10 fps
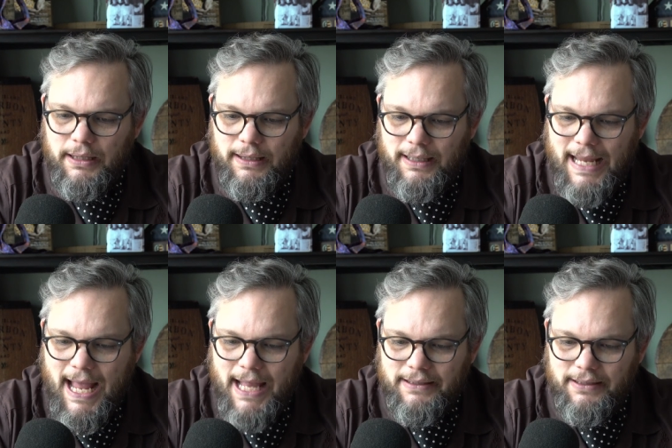
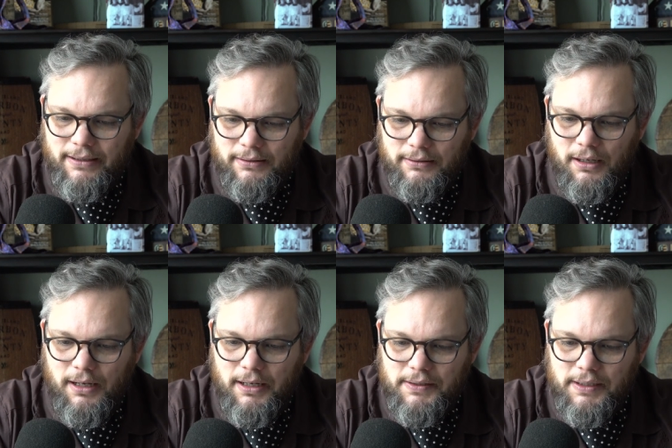Cat
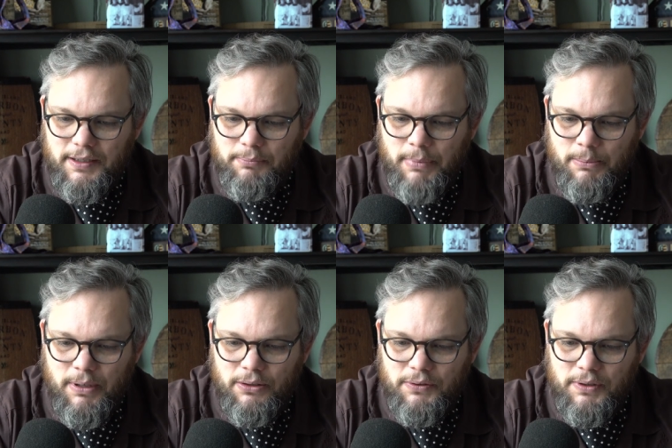says
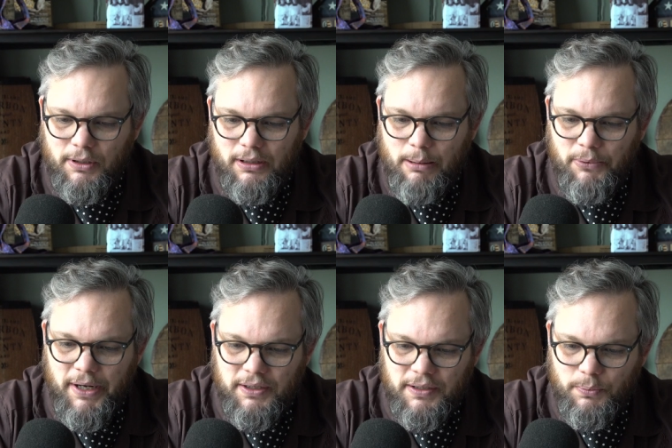maybe do some
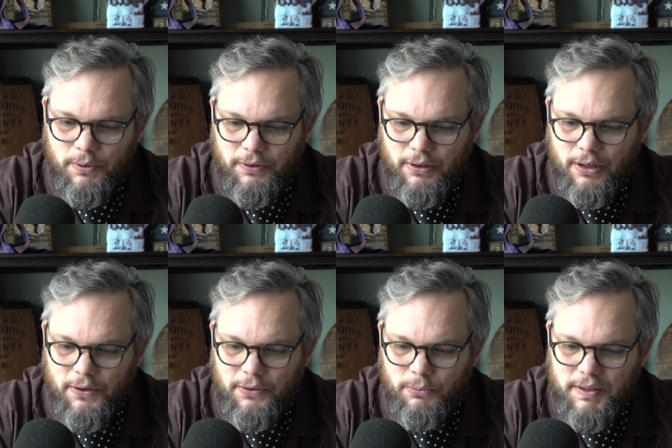collaborations with
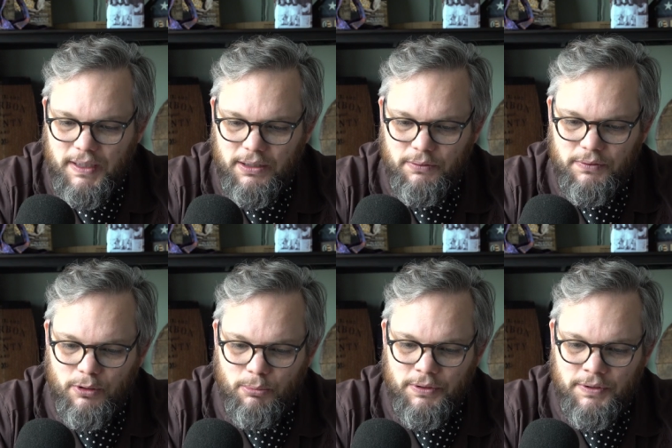other whiskey
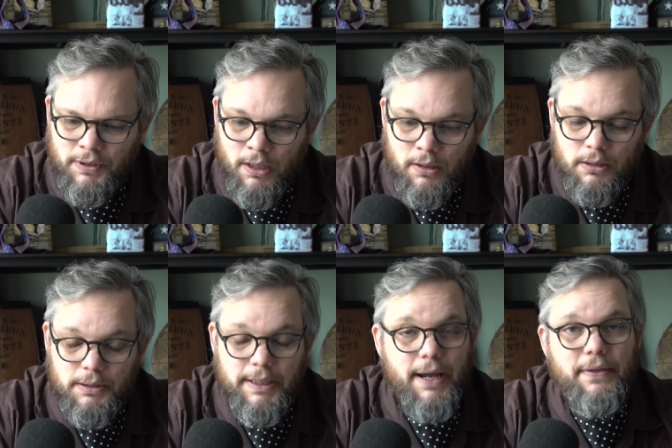YouTubers.
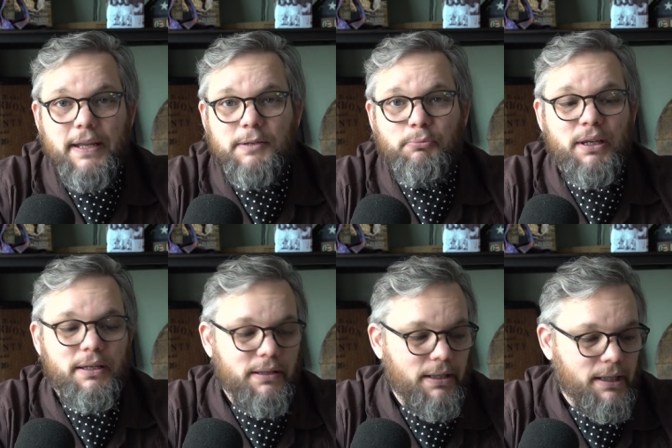Yeah, that's
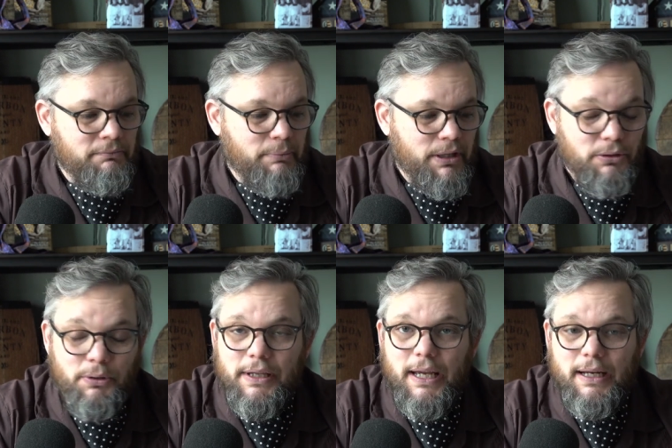been
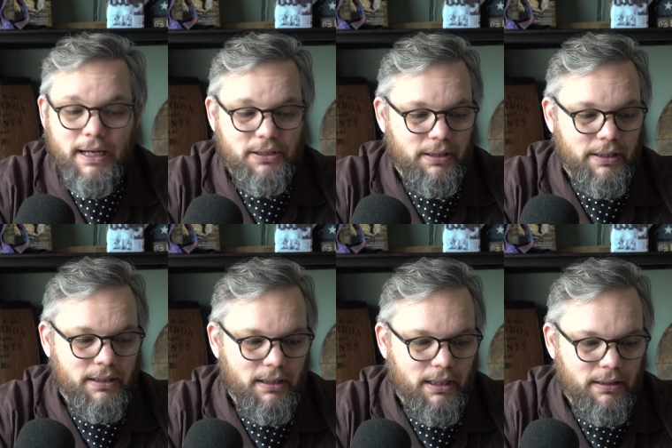doing that
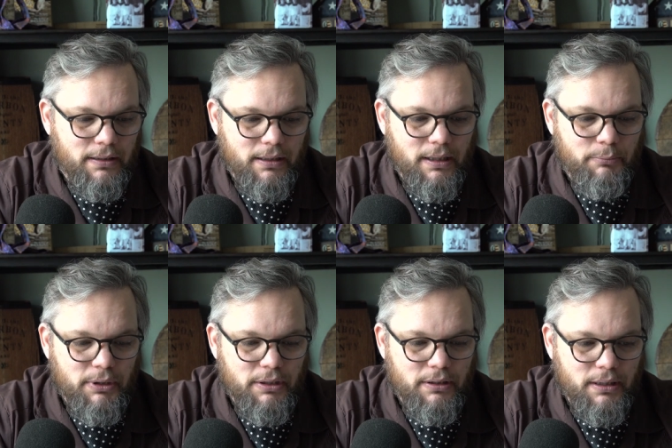actually, and
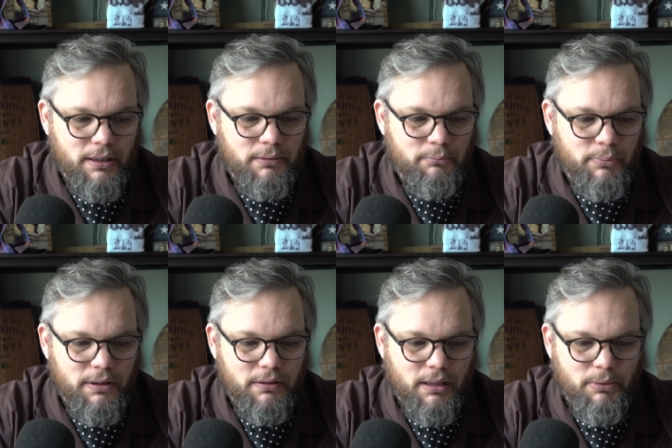
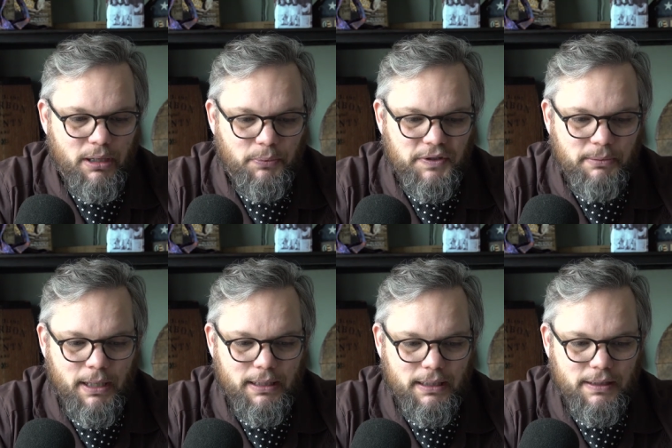been coming up with some
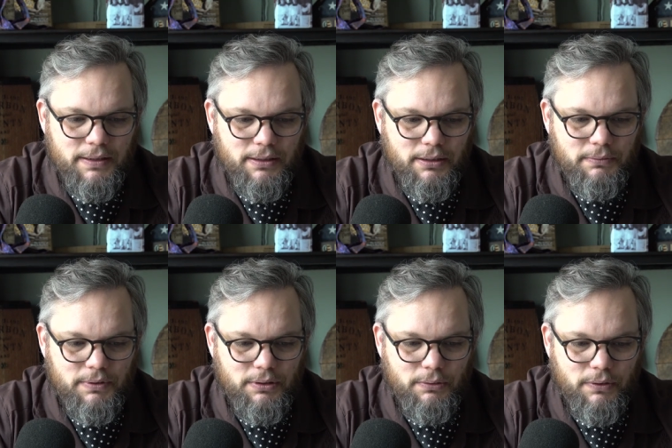ideas to
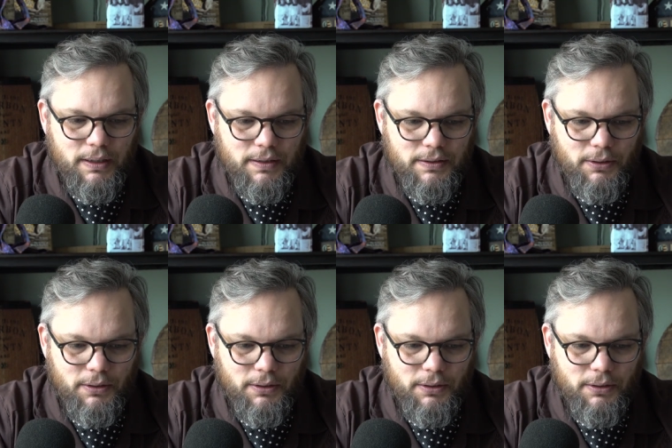do things.